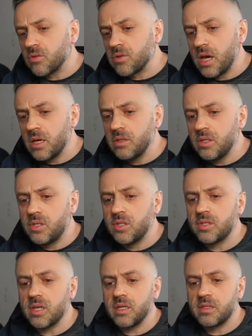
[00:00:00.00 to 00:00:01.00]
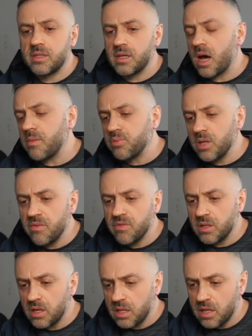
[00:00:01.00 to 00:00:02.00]
Okay, this is a top
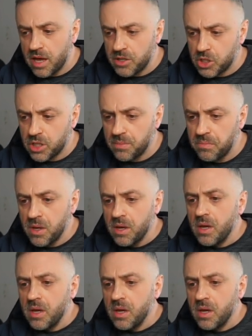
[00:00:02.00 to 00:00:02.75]
level collection.